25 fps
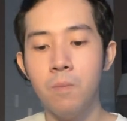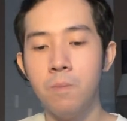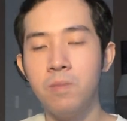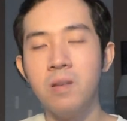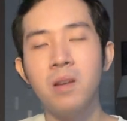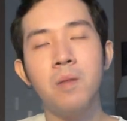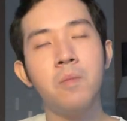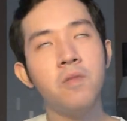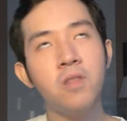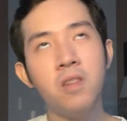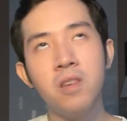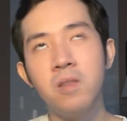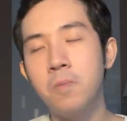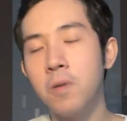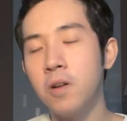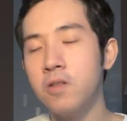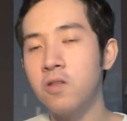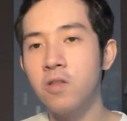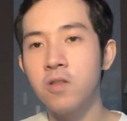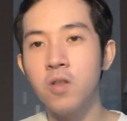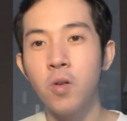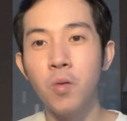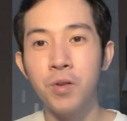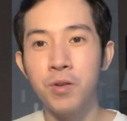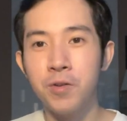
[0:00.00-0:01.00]
Some of these books
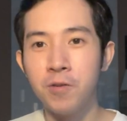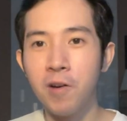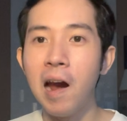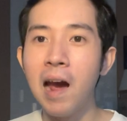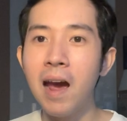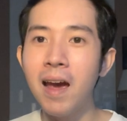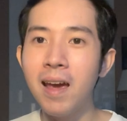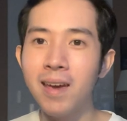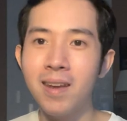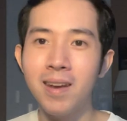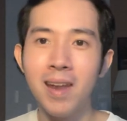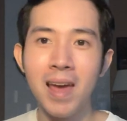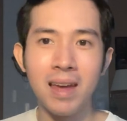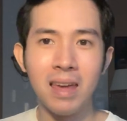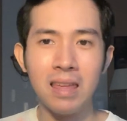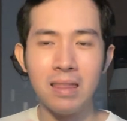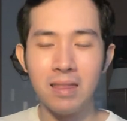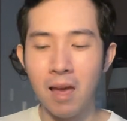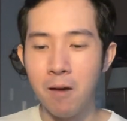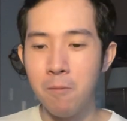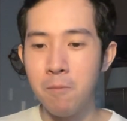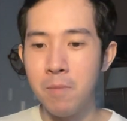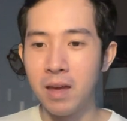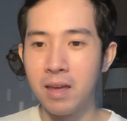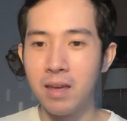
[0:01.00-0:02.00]
are so dry and
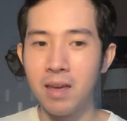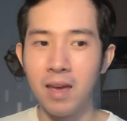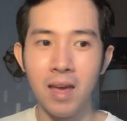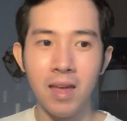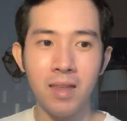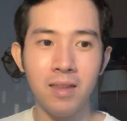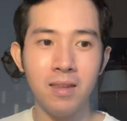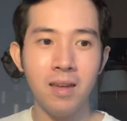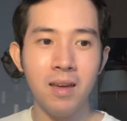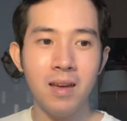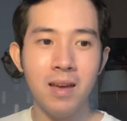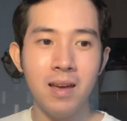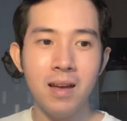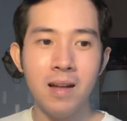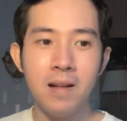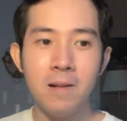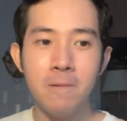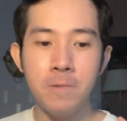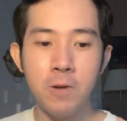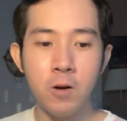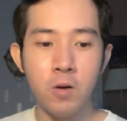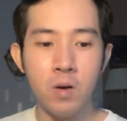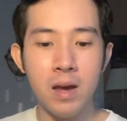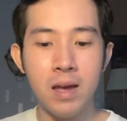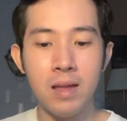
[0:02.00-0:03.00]
academic, and
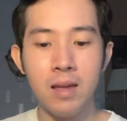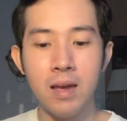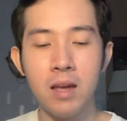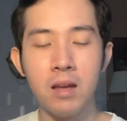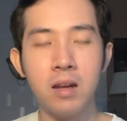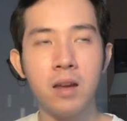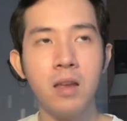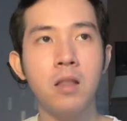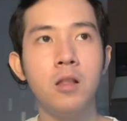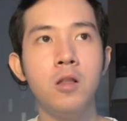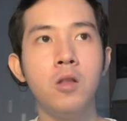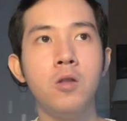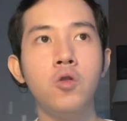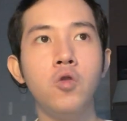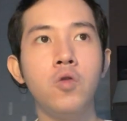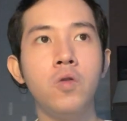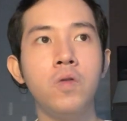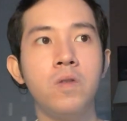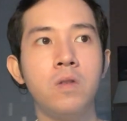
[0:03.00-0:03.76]
it can